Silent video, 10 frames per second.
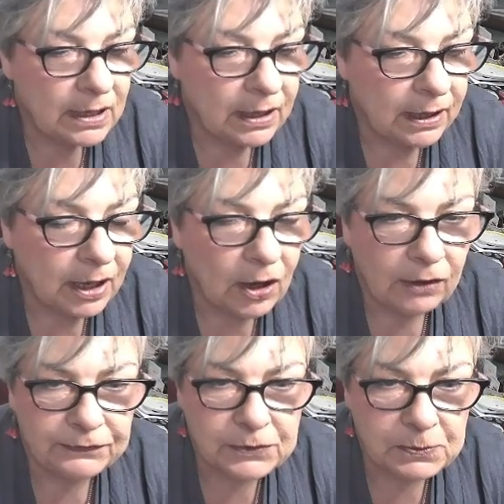
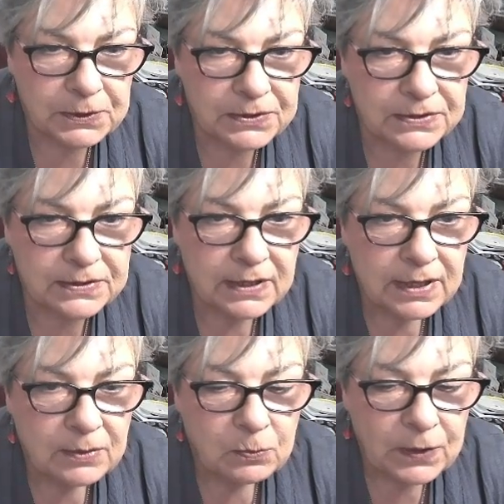afterwards,
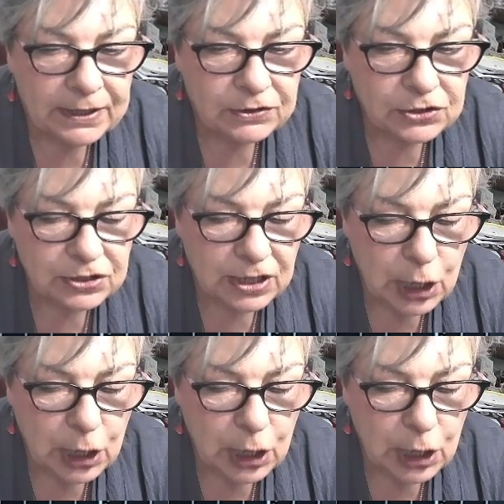which